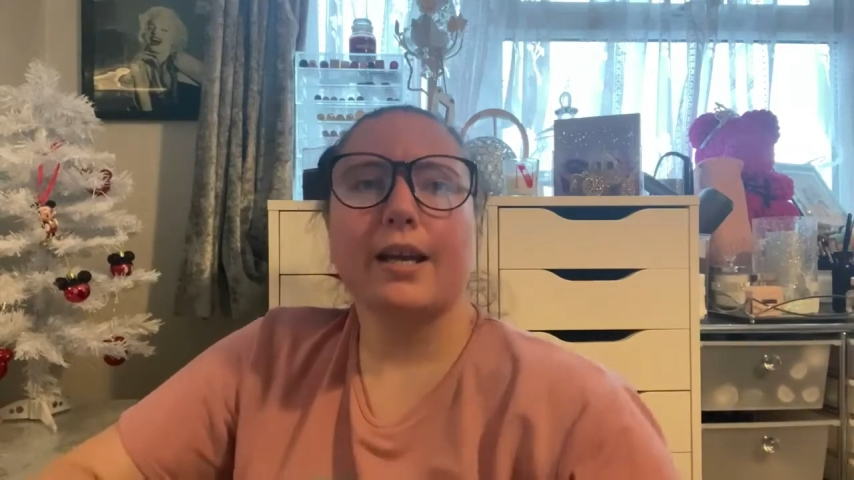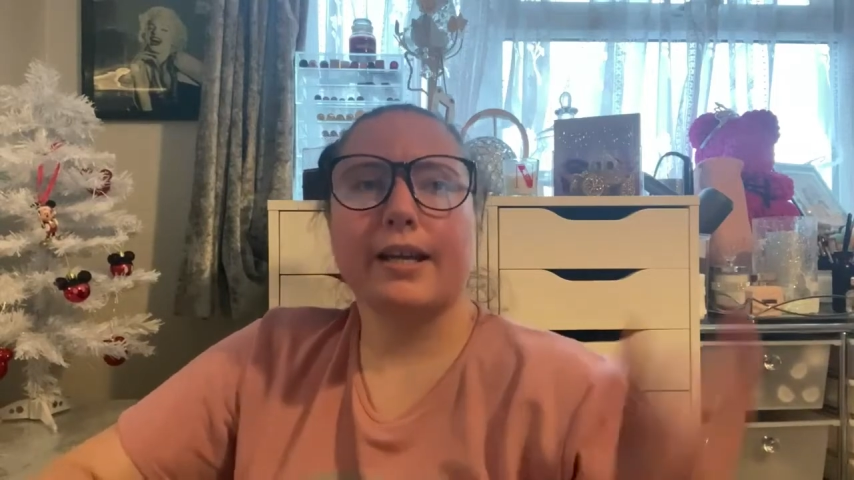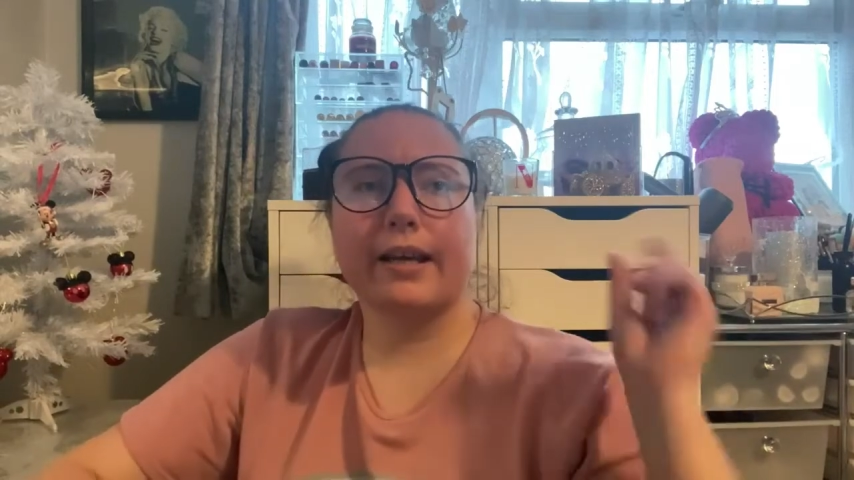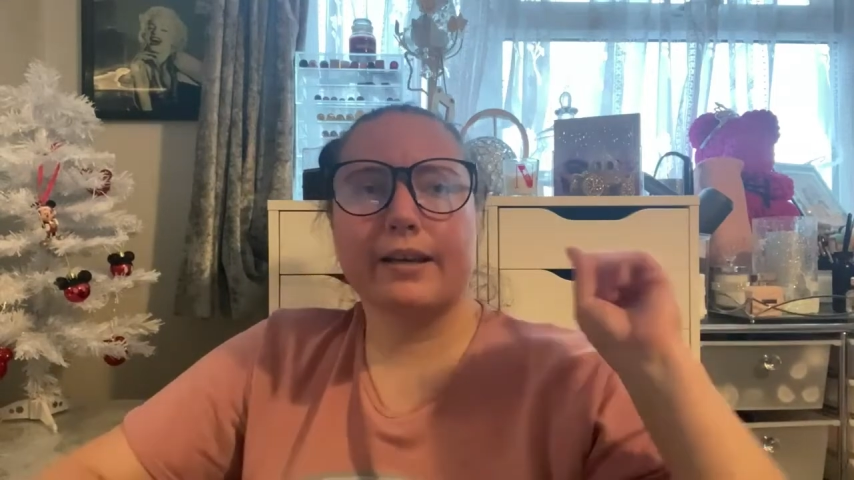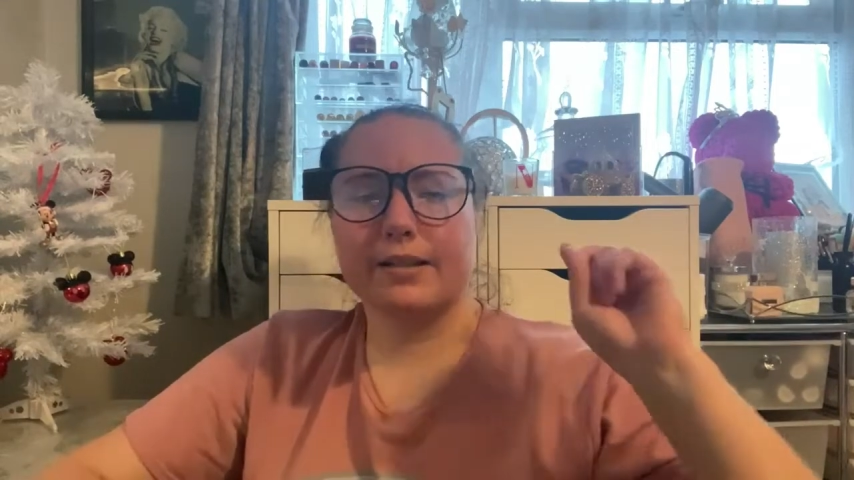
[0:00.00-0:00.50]

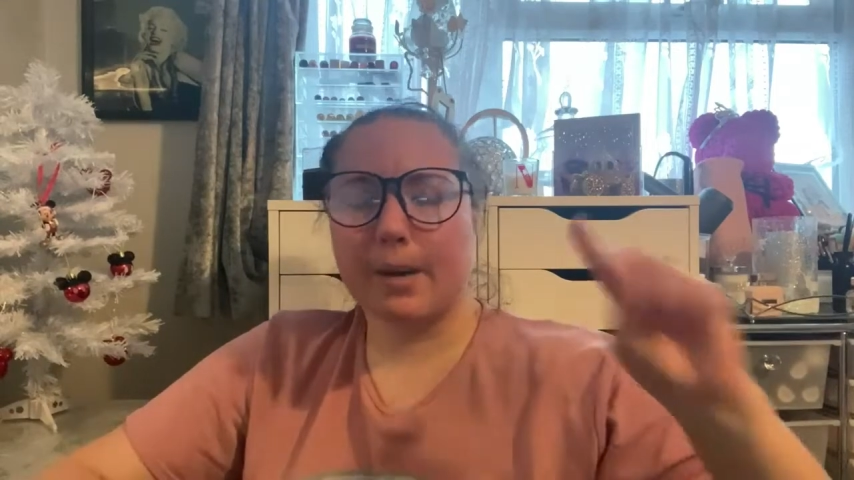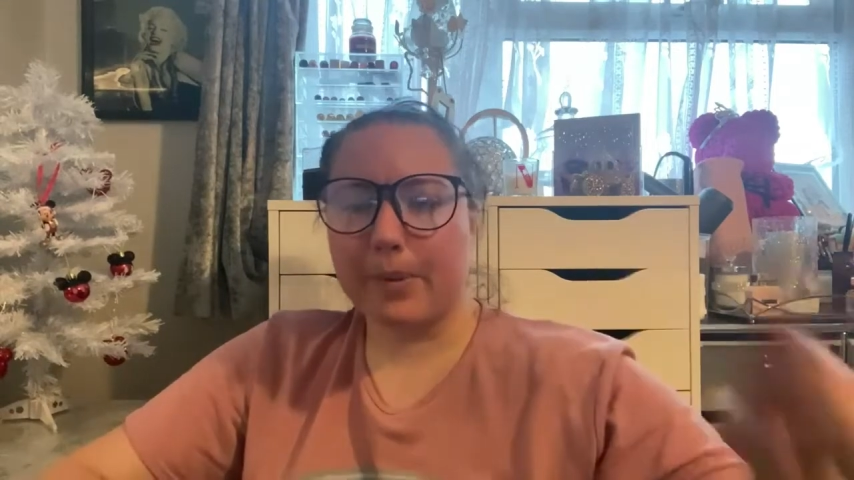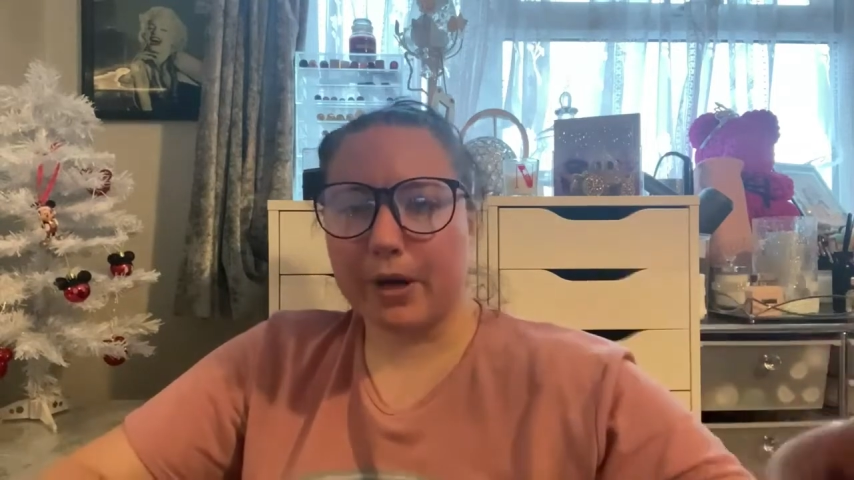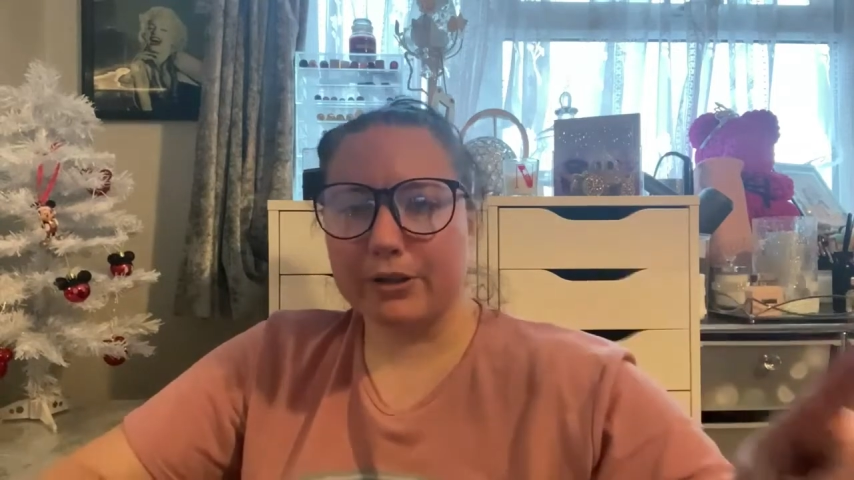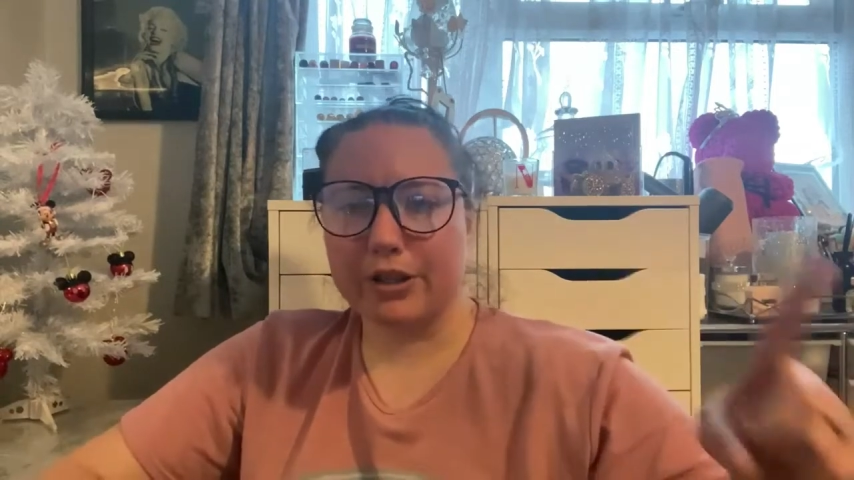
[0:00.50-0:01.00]

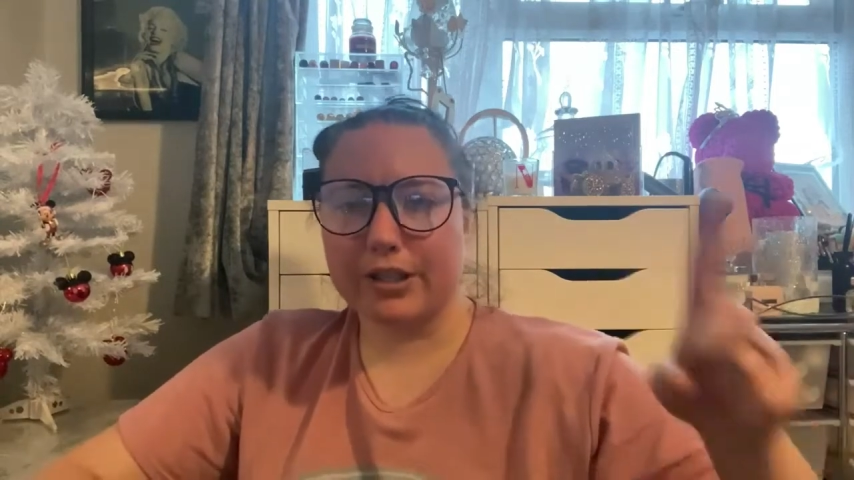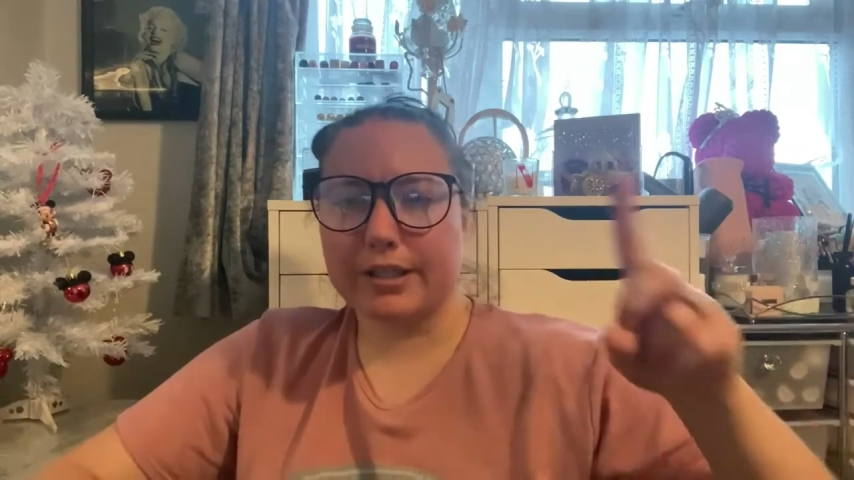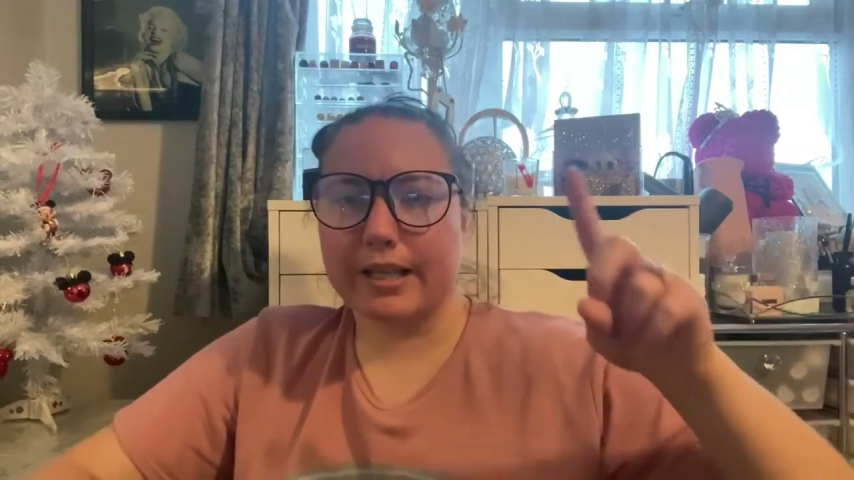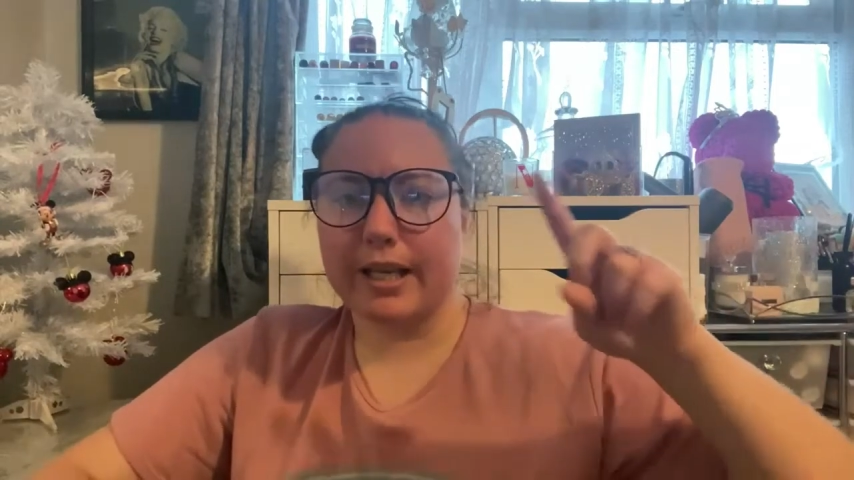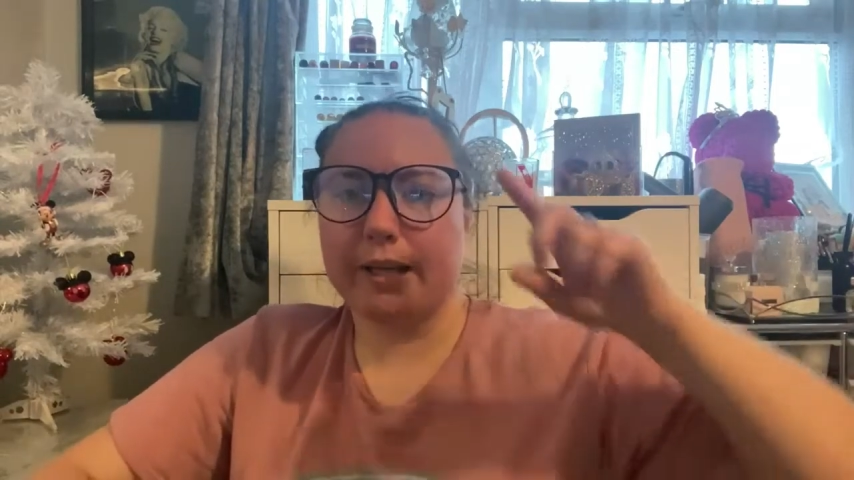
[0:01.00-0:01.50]

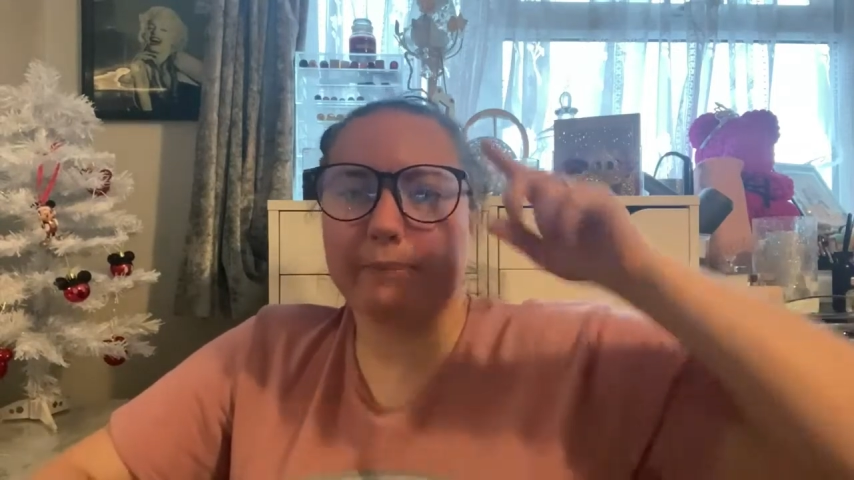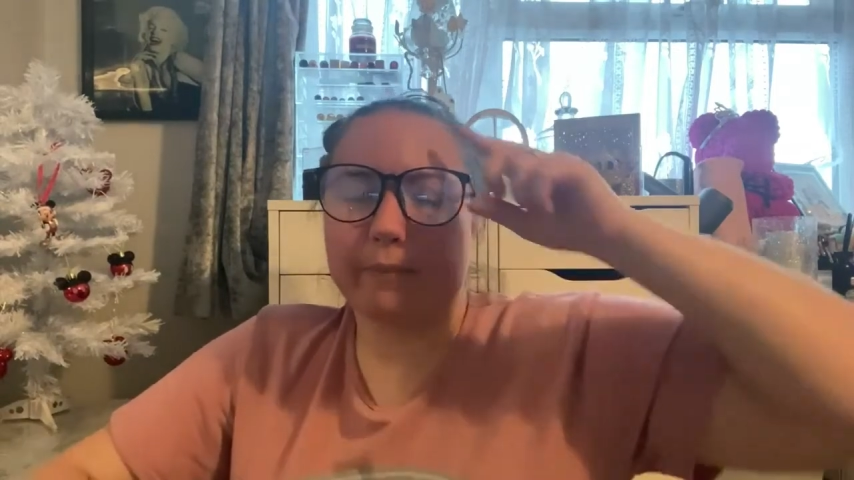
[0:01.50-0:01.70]
the